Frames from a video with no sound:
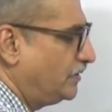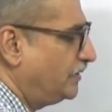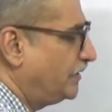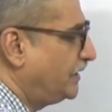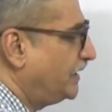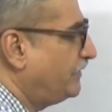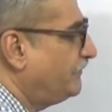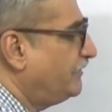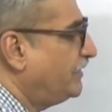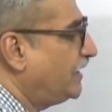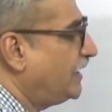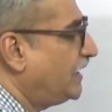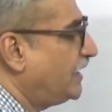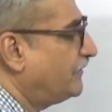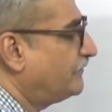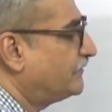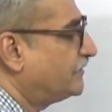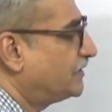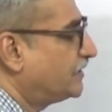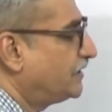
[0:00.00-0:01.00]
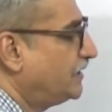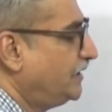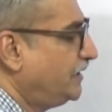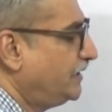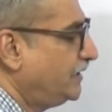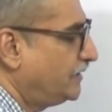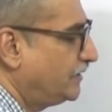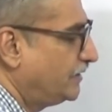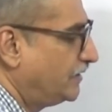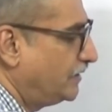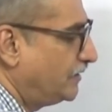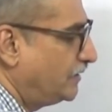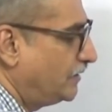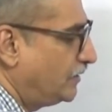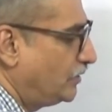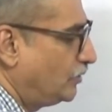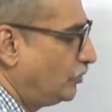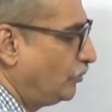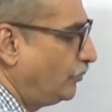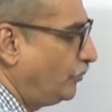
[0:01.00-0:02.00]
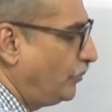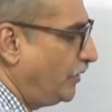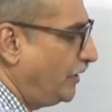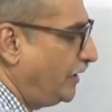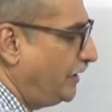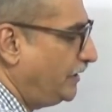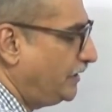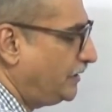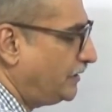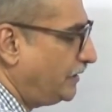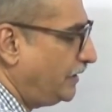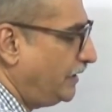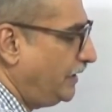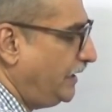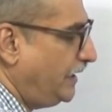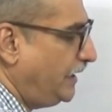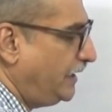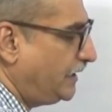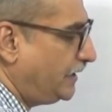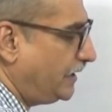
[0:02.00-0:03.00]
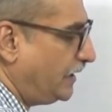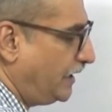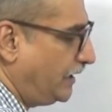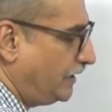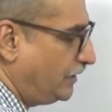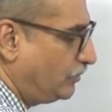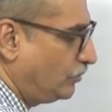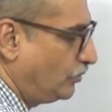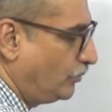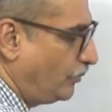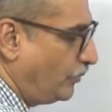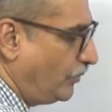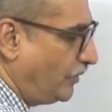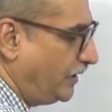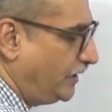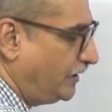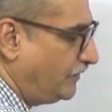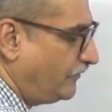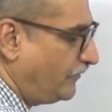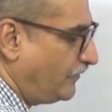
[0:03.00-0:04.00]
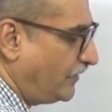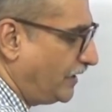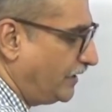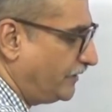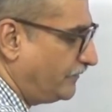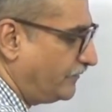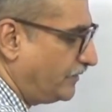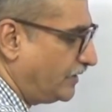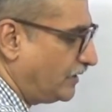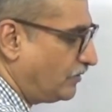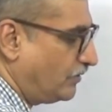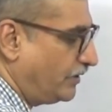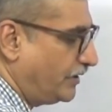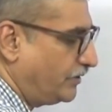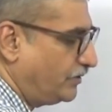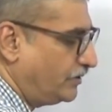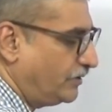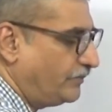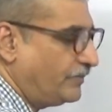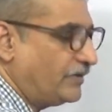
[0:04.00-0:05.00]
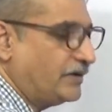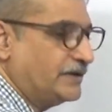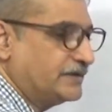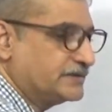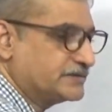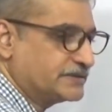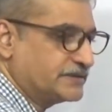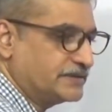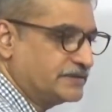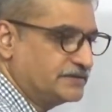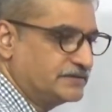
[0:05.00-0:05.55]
Then we have 3, 2.8 and 2.5 according to the Pauling scale.